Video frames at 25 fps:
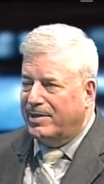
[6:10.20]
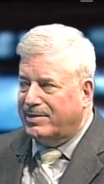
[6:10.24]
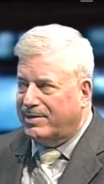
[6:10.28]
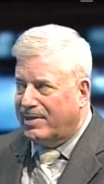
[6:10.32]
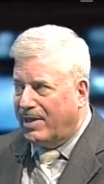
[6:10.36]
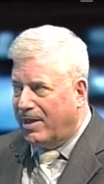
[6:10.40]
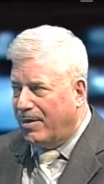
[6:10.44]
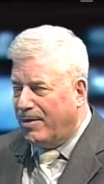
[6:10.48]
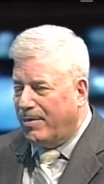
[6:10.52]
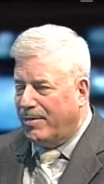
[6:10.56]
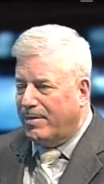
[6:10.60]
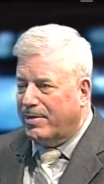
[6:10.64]

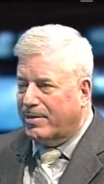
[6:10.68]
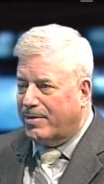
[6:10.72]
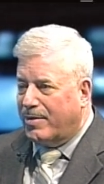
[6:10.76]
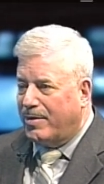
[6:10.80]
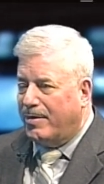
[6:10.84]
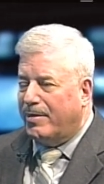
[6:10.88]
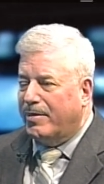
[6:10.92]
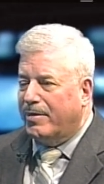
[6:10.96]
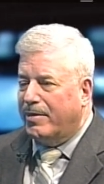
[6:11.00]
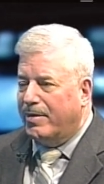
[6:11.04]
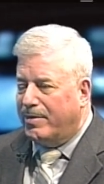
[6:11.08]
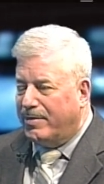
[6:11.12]
They heard of
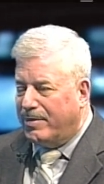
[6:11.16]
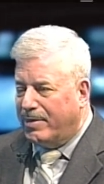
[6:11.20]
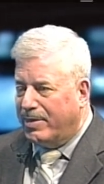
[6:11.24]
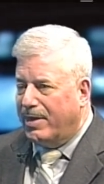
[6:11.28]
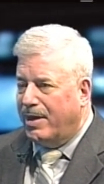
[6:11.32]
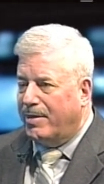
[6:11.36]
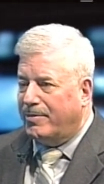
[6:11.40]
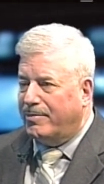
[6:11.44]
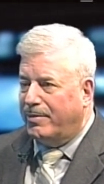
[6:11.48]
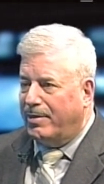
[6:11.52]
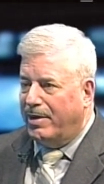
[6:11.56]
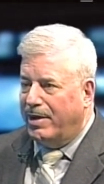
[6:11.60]
Coro, and
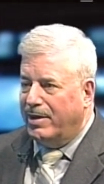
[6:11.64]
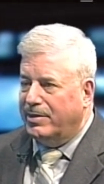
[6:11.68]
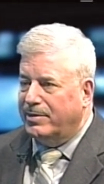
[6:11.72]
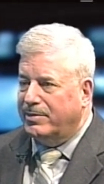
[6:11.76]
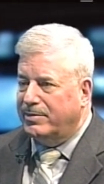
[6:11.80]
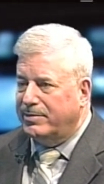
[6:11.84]
then what?